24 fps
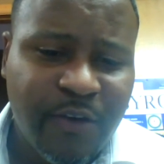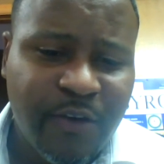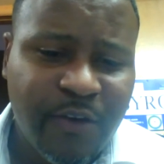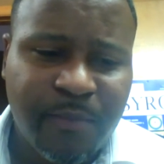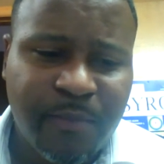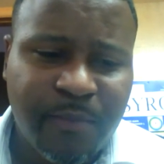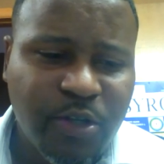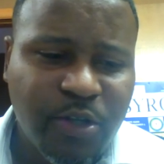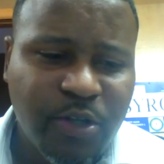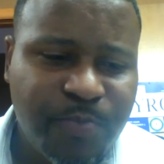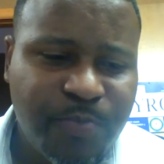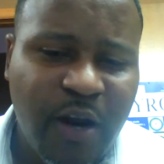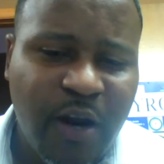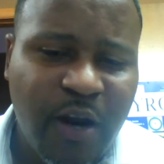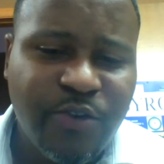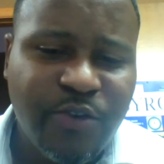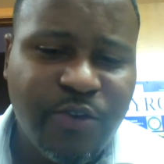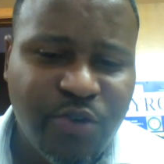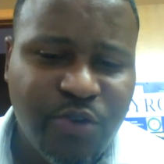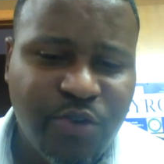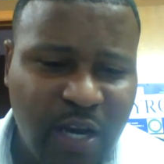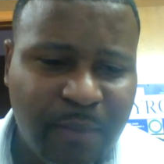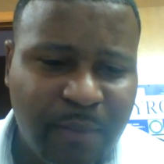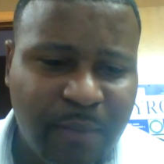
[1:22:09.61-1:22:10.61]
For the most part,
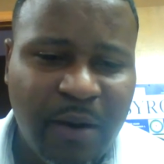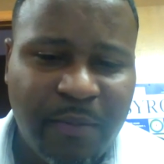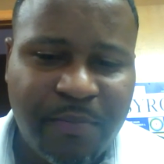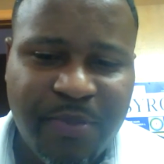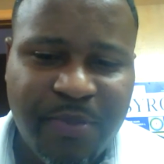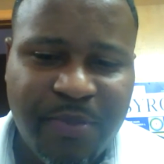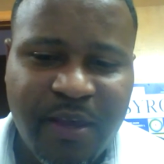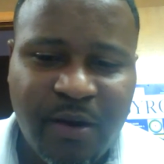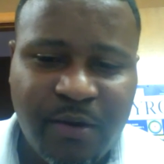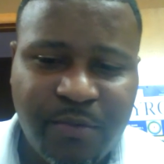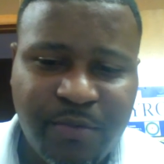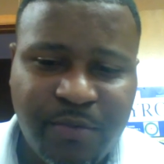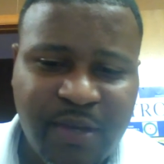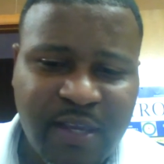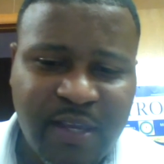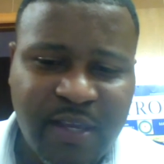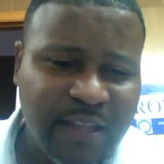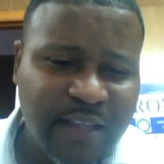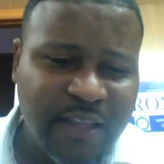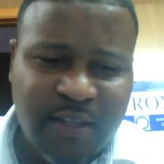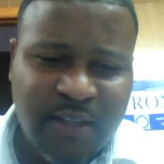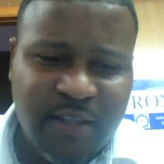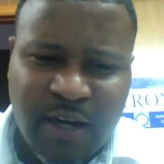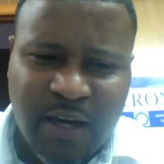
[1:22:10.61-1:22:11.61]
you come up there, we
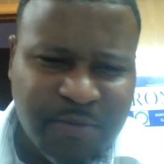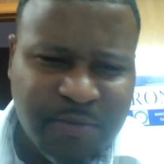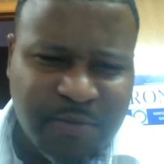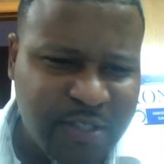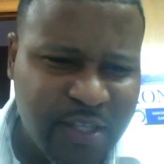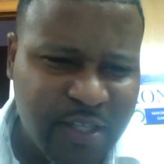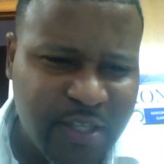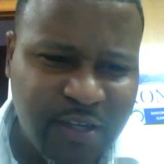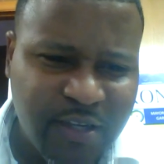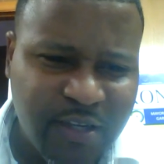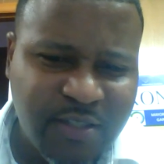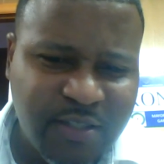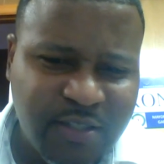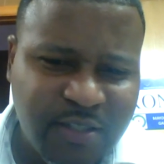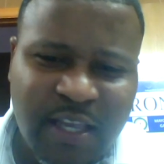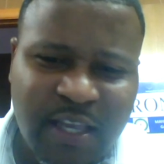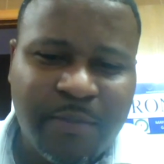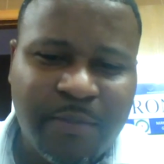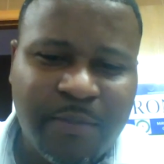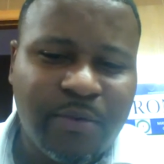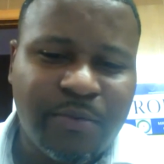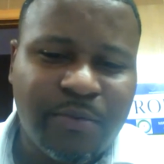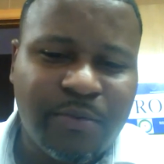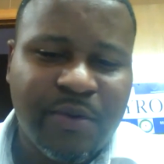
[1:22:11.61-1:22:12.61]
got the upstairs
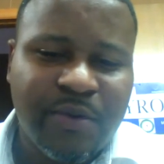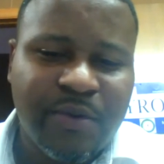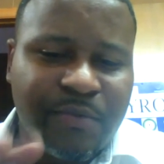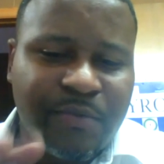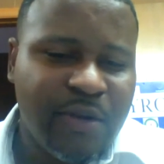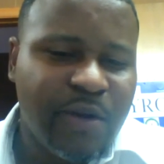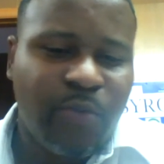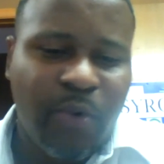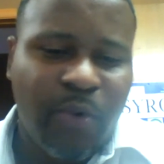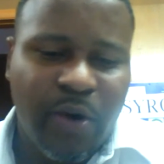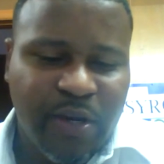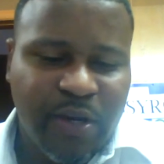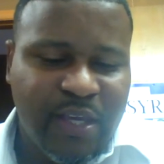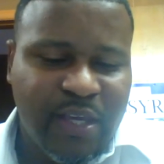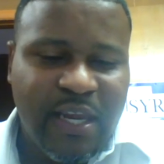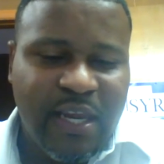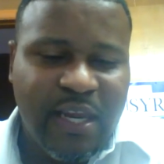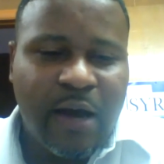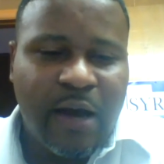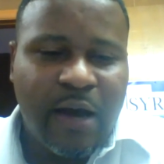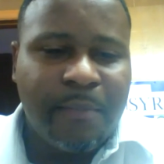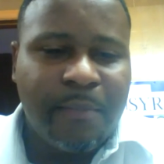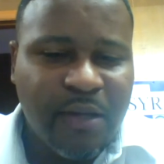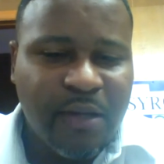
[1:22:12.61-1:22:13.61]
neighbor, we'll work it
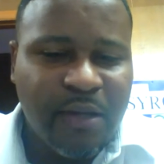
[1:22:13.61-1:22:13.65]
out.